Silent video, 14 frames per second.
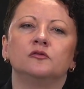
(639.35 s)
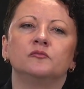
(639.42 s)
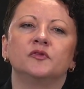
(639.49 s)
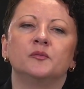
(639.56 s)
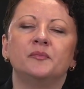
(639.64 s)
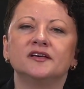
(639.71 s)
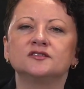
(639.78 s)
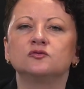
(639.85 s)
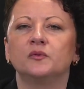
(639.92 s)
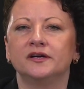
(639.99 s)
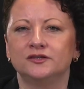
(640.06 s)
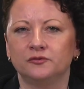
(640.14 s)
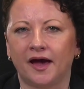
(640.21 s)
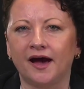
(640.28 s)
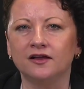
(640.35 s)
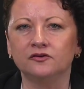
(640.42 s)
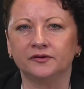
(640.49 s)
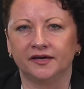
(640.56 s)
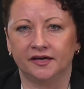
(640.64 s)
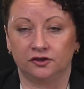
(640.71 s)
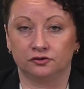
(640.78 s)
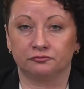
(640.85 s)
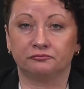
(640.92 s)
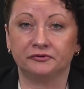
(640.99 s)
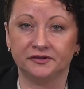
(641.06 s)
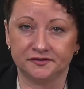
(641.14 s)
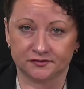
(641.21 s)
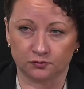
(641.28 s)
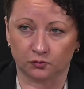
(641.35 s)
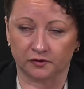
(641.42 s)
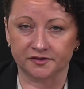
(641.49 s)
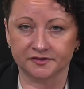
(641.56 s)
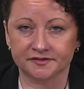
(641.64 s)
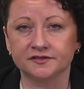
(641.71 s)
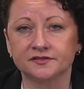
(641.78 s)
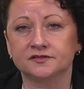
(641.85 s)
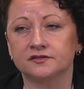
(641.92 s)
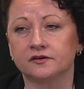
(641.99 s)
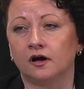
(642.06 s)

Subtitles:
the best way to allocate your resources,